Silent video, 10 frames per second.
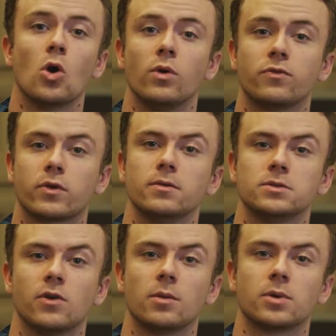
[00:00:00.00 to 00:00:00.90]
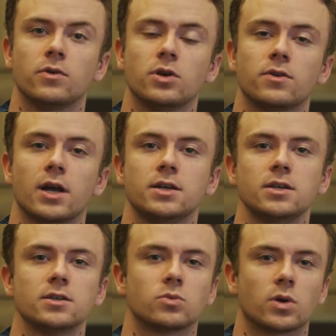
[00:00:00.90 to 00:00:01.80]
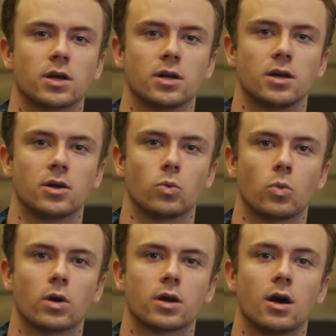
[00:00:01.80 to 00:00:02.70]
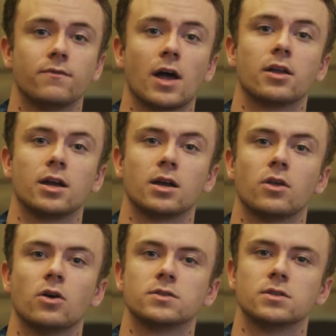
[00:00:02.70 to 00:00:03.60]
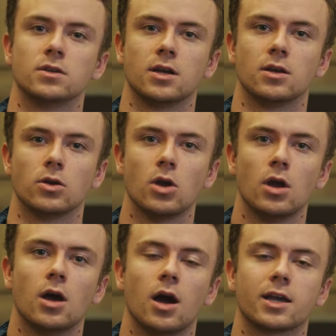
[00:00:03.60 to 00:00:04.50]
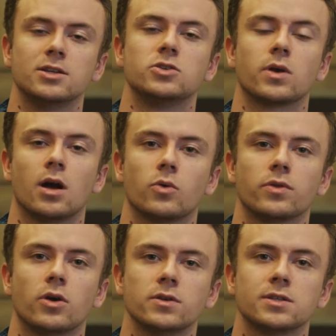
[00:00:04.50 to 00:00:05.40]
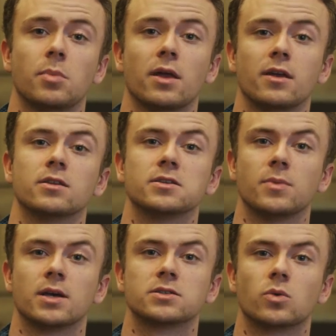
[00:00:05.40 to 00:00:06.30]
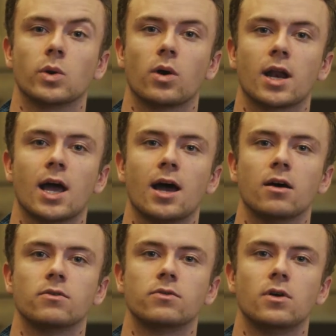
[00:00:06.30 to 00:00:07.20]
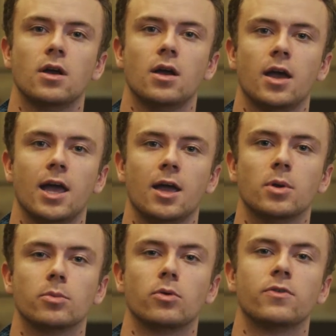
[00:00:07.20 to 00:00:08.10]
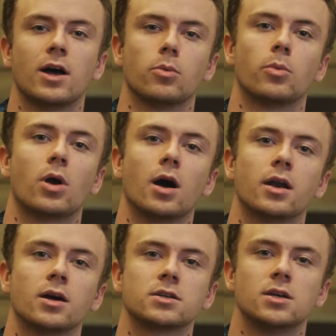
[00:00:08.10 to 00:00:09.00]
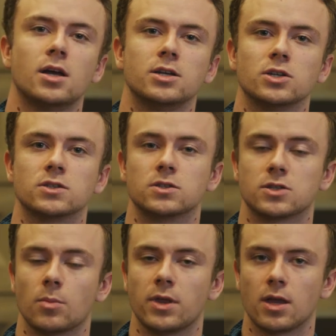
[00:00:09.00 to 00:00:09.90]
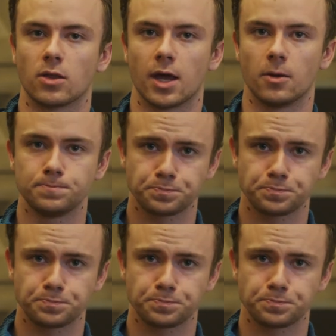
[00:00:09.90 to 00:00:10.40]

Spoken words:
We've developed a few different ideas, and we're going to work on validating those and continuing on with those. And by the end of the semester, we want to have a minimal viable product, just something that